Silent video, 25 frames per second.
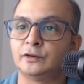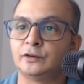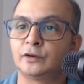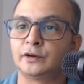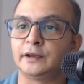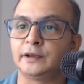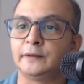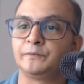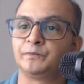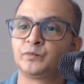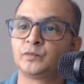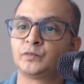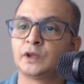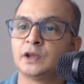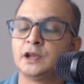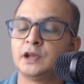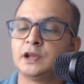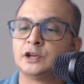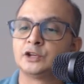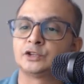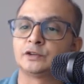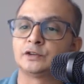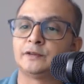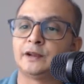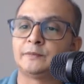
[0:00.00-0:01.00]
Okay,
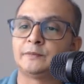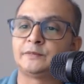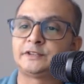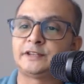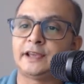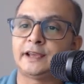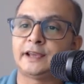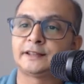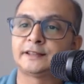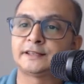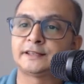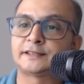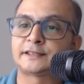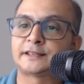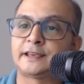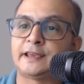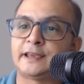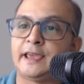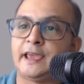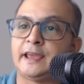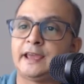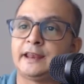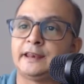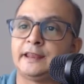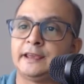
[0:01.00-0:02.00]
so when I take this
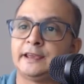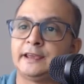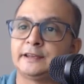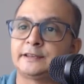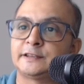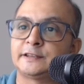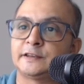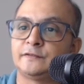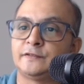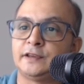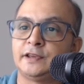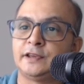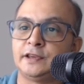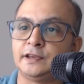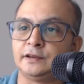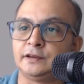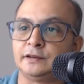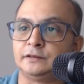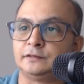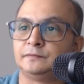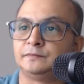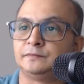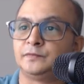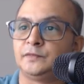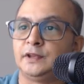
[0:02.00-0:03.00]
k negative
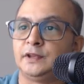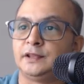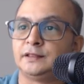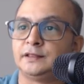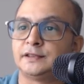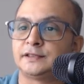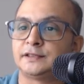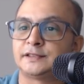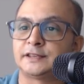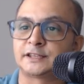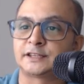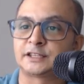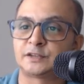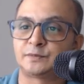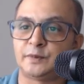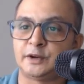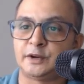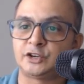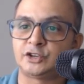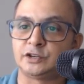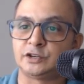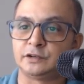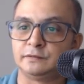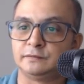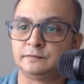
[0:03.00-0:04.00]
here in this
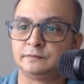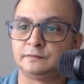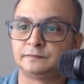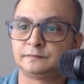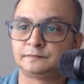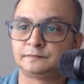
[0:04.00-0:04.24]
expression,